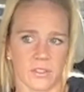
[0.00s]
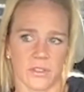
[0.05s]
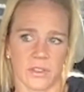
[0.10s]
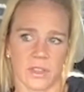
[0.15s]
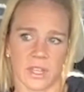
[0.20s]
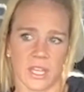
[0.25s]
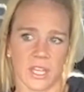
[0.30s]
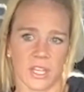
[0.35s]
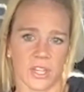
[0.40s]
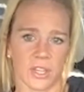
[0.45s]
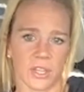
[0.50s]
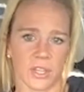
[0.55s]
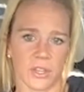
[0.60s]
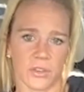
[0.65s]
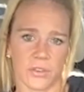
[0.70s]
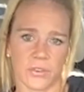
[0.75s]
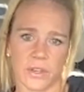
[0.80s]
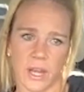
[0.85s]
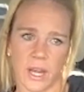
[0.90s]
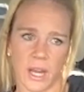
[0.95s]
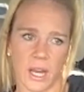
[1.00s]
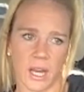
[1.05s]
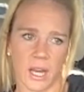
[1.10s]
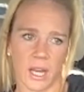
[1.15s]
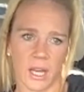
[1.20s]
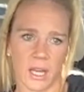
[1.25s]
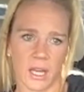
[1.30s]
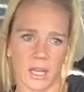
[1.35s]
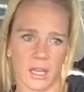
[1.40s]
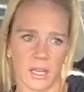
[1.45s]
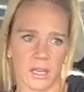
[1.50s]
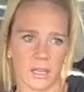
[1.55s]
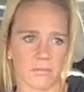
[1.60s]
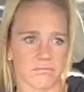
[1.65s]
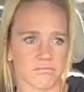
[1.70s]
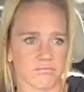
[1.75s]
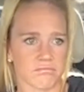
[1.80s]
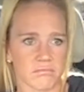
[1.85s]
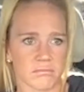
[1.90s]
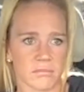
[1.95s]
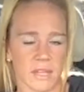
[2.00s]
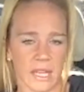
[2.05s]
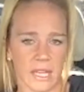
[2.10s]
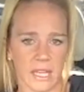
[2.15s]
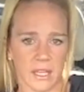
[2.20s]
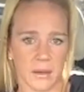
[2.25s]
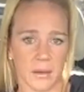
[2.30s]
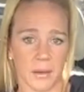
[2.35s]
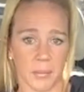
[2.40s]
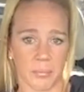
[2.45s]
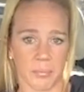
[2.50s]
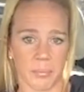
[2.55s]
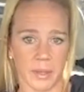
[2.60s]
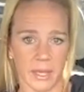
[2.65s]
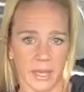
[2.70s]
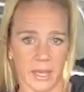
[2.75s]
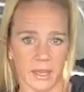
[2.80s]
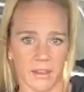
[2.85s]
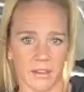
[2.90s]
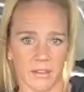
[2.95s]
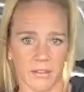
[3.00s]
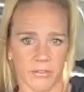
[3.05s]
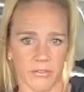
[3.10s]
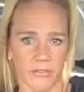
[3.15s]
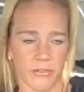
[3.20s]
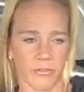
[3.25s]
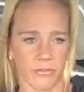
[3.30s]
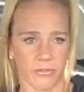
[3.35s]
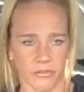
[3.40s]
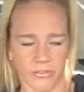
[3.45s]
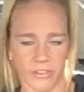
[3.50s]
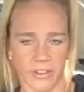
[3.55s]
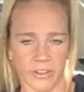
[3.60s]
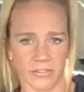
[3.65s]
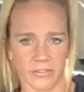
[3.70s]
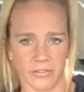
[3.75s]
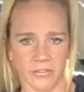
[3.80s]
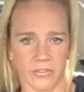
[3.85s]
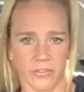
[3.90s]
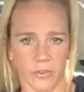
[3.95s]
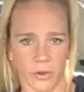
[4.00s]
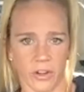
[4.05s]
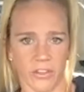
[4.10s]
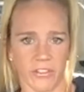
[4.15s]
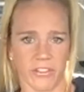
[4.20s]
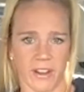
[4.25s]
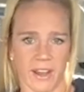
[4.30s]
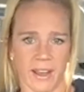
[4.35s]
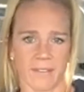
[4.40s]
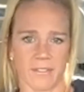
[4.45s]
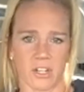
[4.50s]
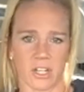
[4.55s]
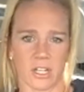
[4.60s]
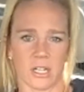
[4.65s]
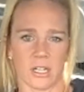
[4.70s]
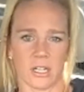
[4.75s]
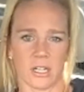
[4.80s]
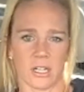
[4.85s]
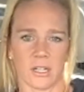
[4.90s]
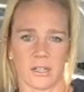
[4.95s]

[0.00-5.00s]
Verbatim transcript: So then you have got like a big 45er